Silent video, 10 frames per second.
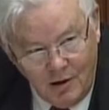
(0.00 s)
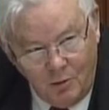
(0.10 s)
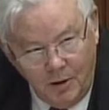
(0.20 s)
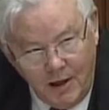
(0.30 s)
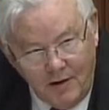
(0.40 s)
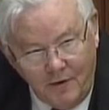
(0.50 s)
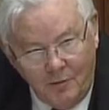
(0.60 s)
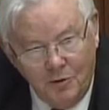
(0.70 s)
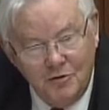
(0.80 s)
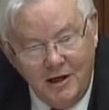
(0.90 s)
We have
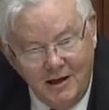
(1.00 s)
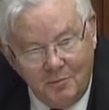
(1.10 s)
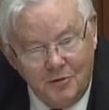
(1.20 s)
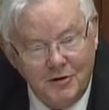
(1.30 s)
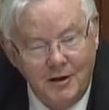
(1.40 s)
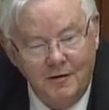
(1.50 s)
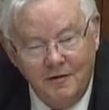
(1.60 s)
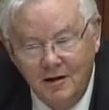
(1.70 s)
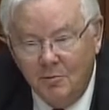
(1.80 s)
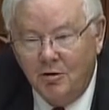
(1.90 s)
almost 10% of
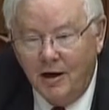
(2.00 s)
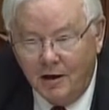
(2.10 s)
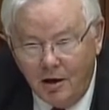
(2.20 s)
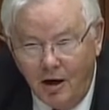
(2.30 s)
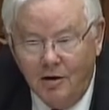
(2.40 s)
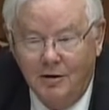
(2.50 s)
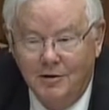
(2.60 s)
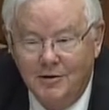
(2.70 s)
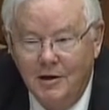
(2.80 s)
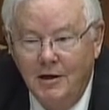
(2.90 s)
the Democratic
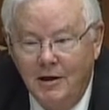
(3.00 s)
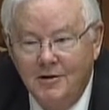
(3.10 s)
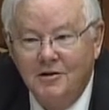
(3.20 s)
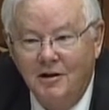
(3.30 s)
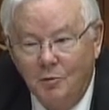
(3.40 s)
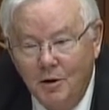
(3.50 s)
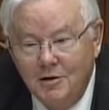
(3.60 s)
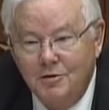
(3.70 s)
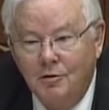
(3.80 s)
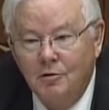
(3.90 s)
caucus is an
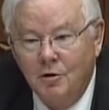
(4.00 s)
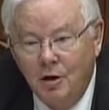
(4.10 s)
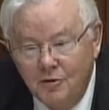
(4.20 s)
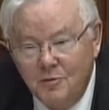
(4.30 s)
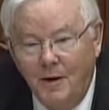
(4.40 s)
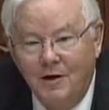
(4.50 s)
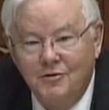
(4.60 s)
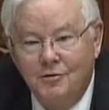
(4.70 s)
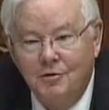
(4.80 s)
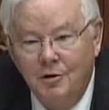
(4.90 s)
original
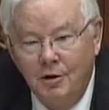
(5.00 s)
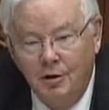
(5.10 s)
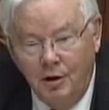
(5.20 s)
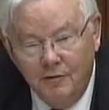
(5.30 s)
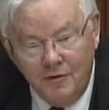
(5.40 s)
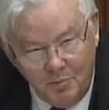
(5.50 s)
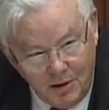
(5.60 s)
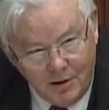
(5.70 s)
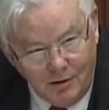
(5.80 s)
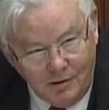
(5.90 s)
co-sponsor of the
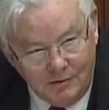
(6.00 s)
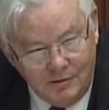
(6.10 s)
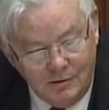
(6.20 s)
bill.